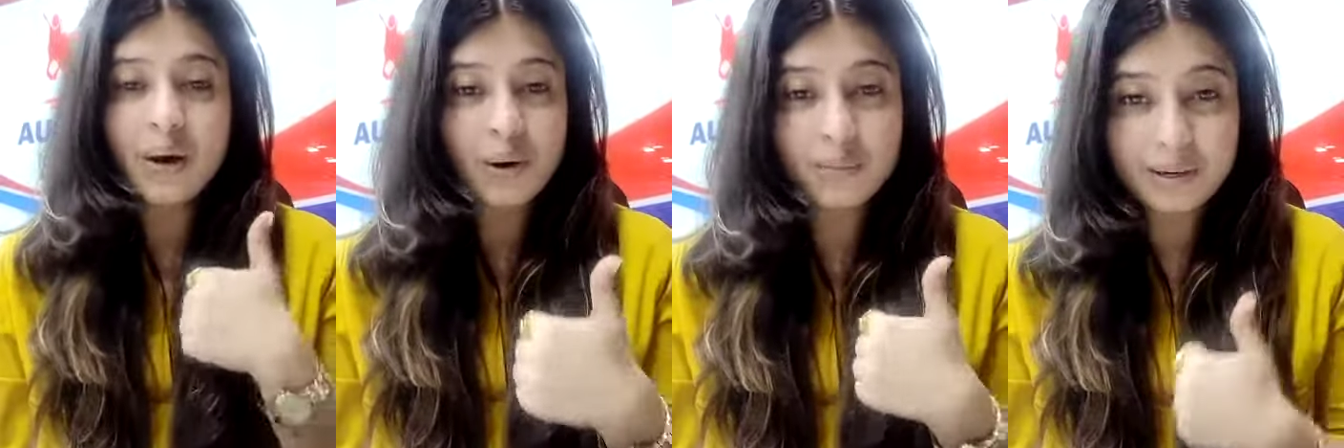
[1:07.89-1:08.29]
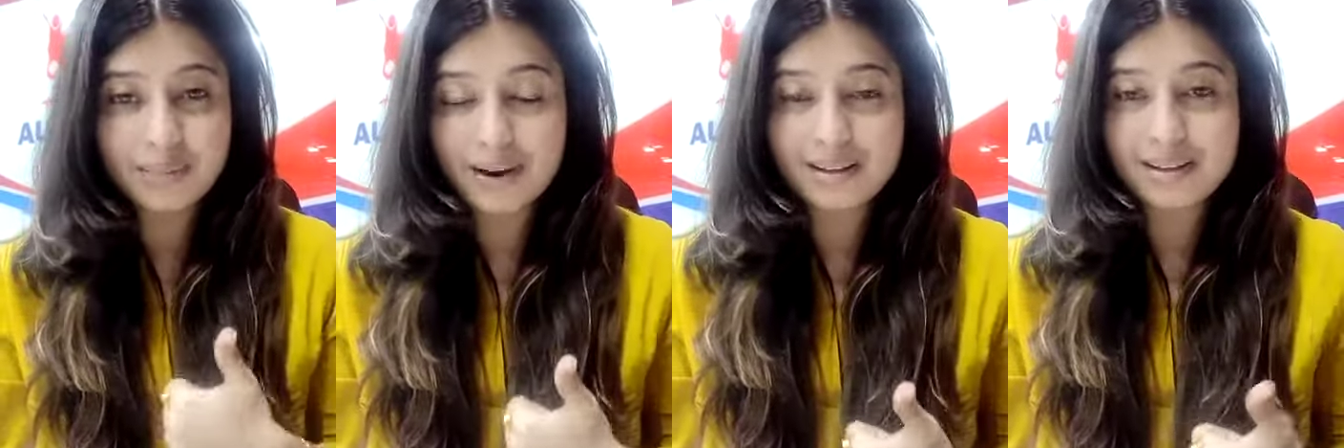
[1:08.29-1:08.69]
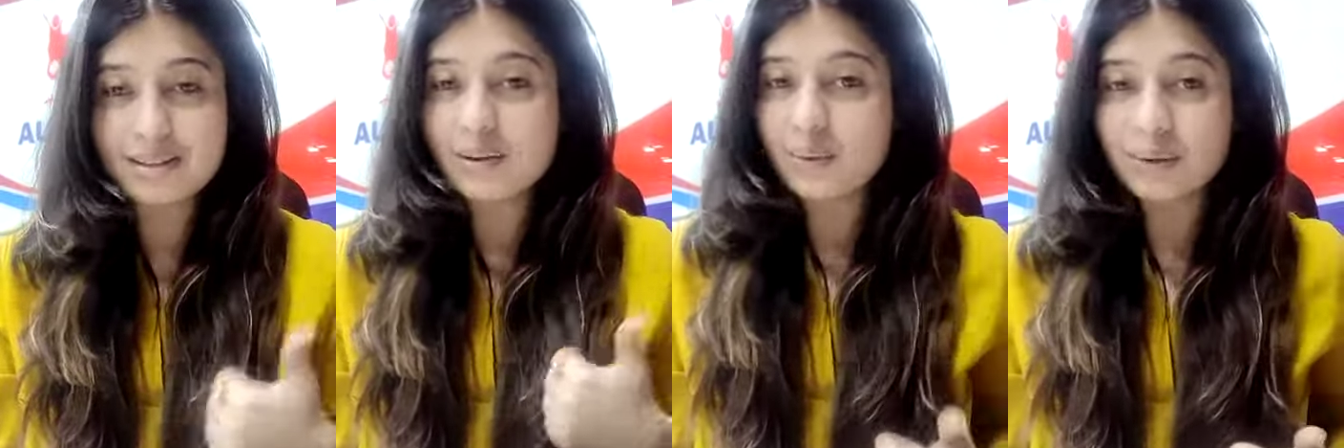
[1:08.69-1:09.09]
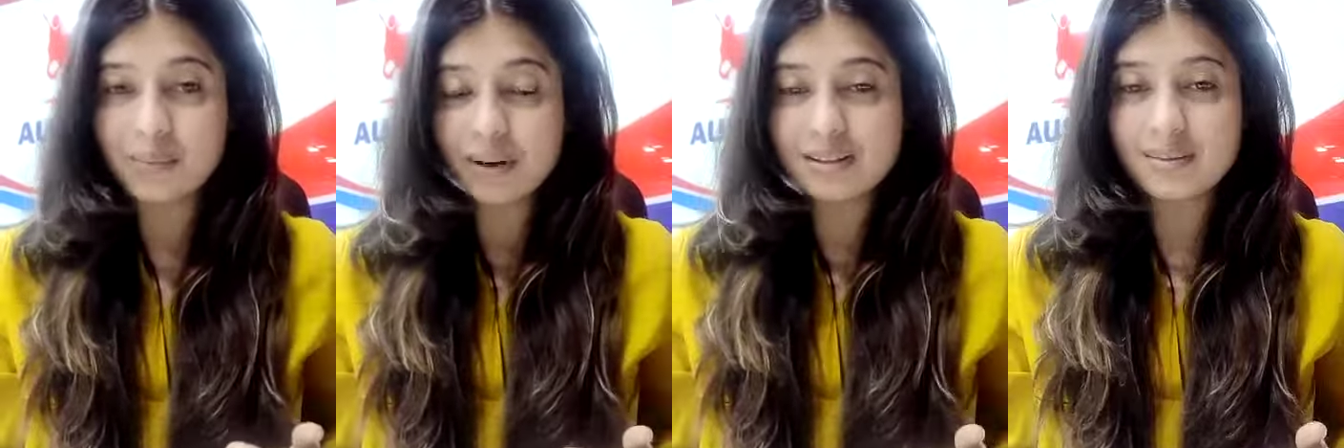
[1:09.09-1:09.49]
Omnipresent.
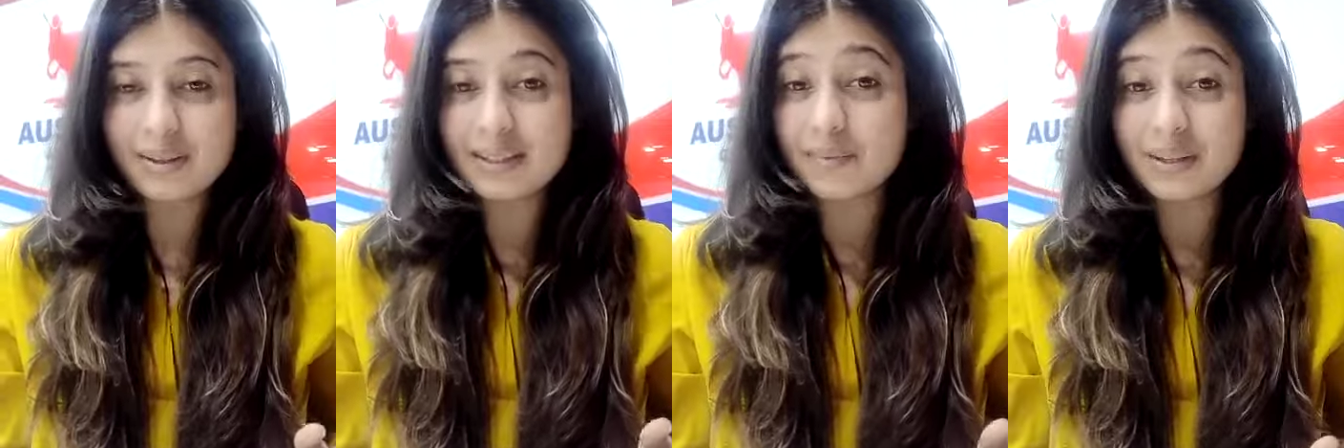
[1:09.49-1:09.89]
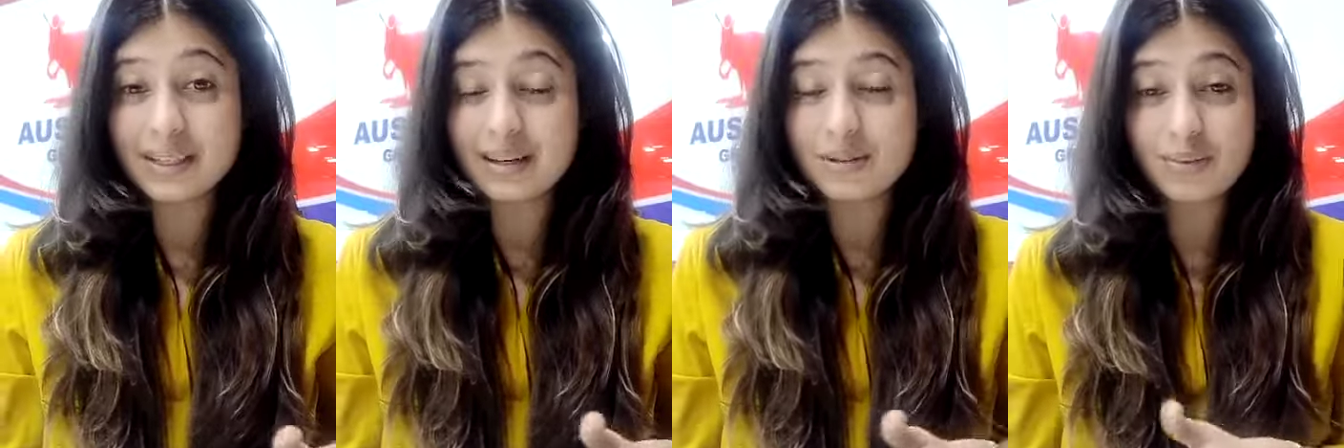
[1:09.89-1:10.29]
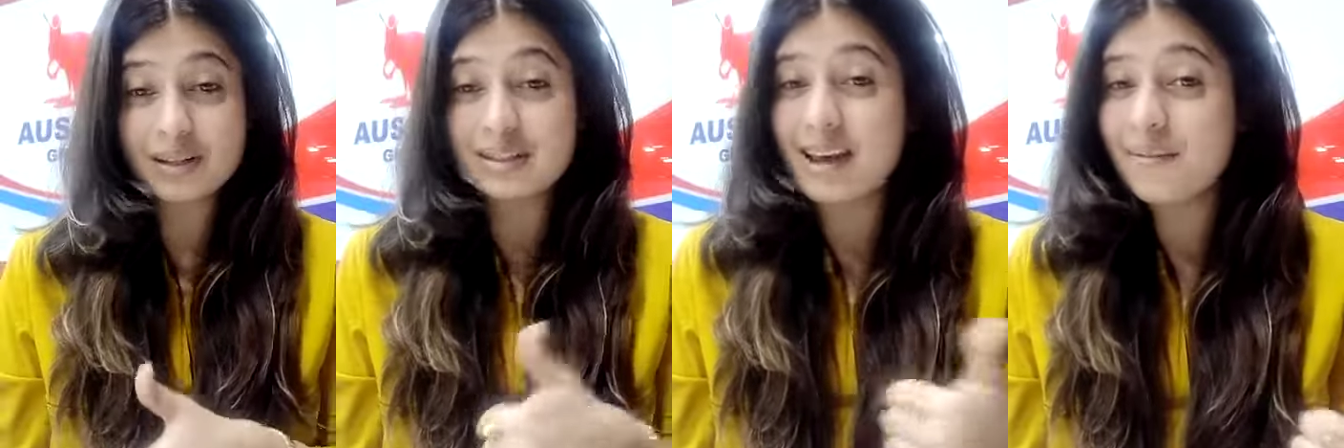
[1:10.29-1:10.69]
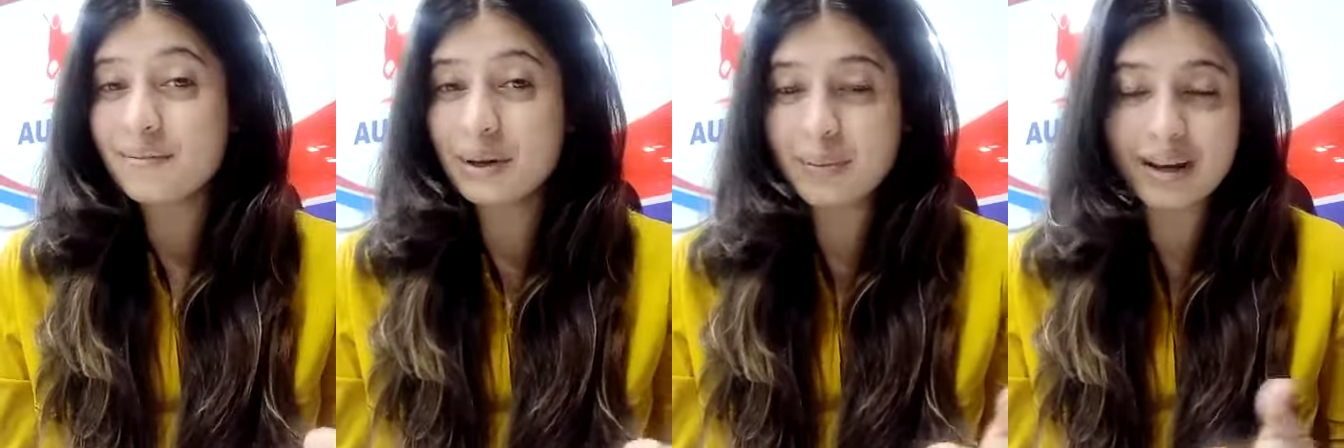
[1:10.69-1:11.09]
Omnipresent means something that is present
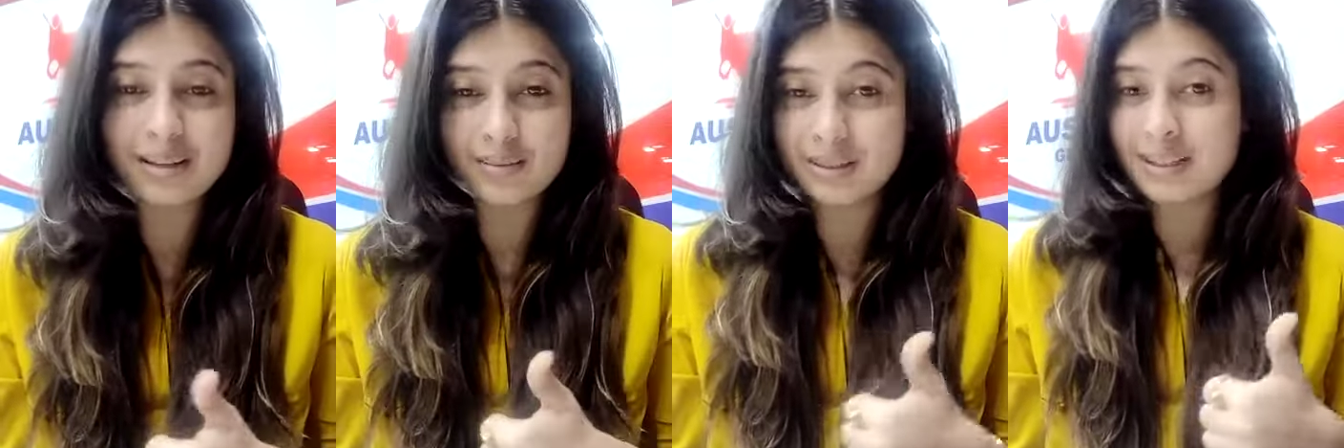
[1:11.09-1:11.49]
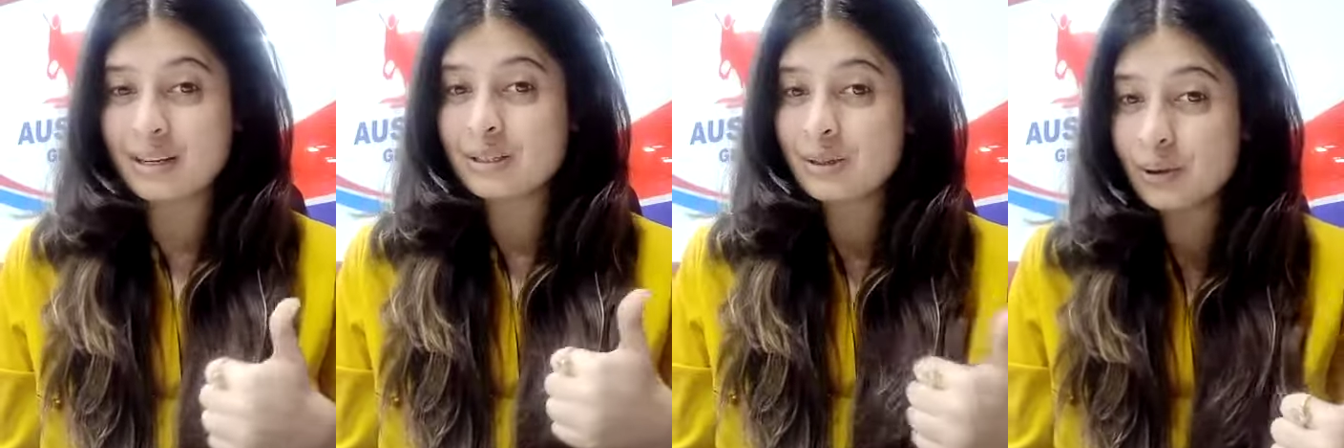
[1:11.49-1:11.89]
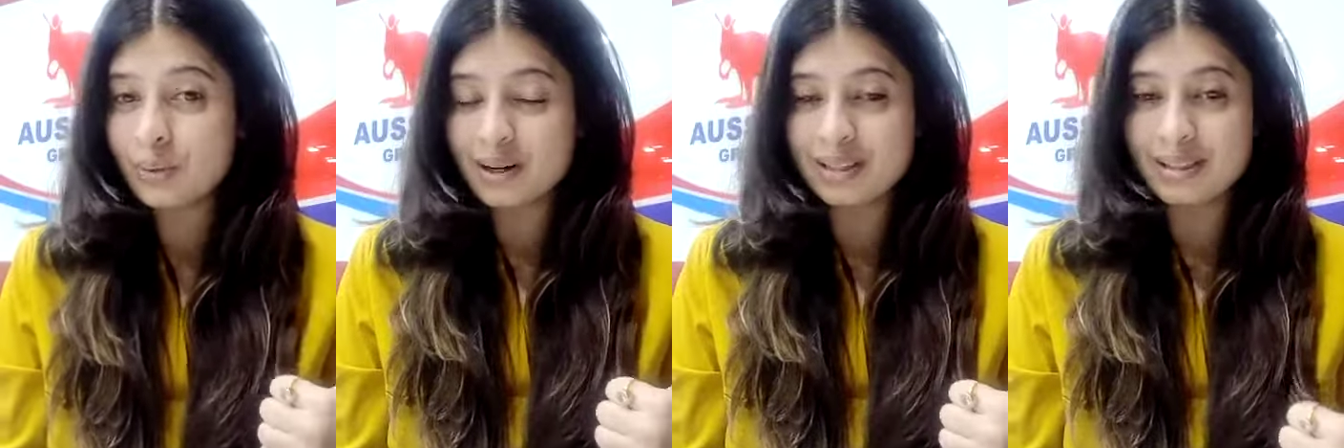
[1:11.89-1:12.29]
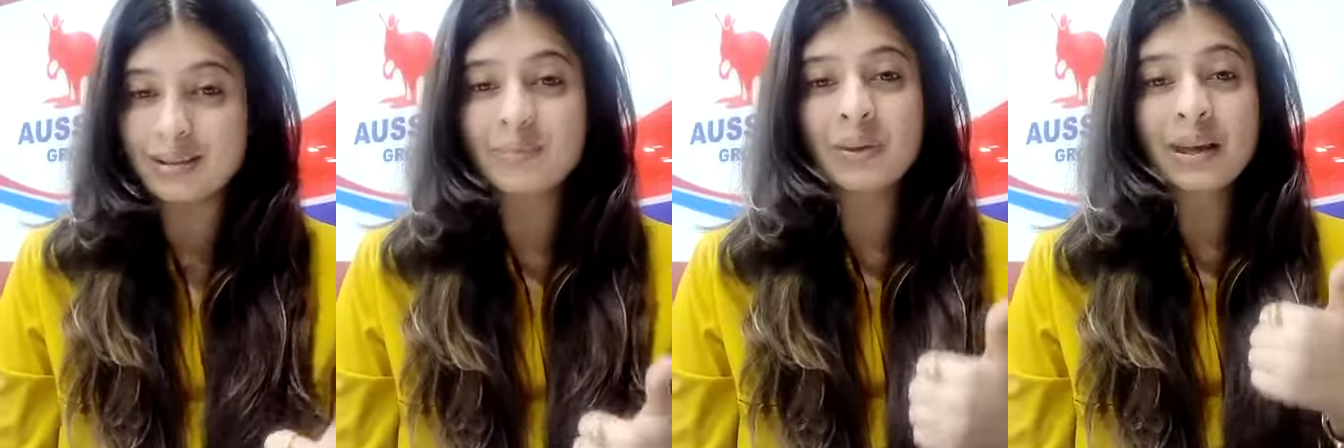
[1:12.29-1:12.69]
everywhere, something that is
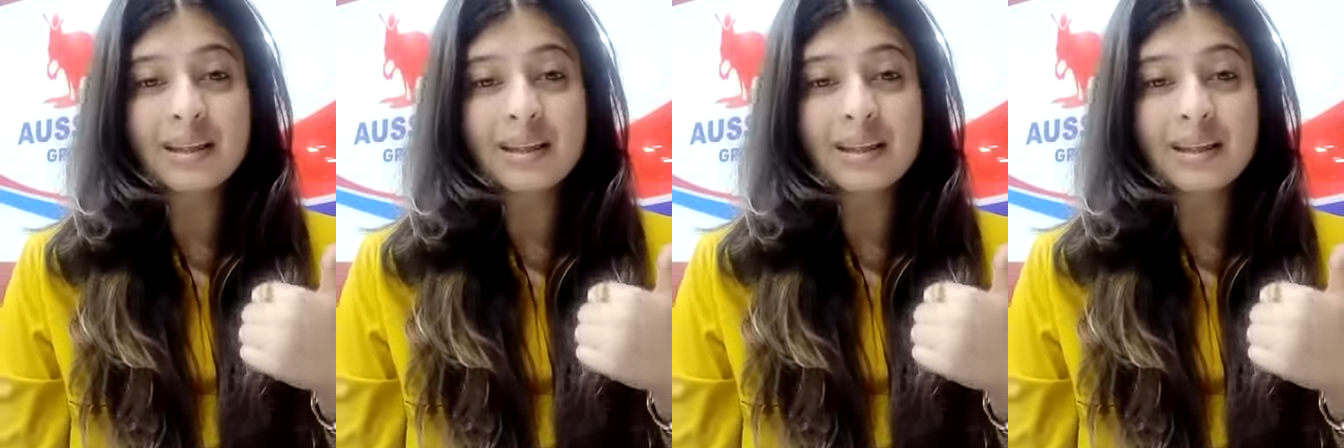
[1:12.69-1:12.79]
universal.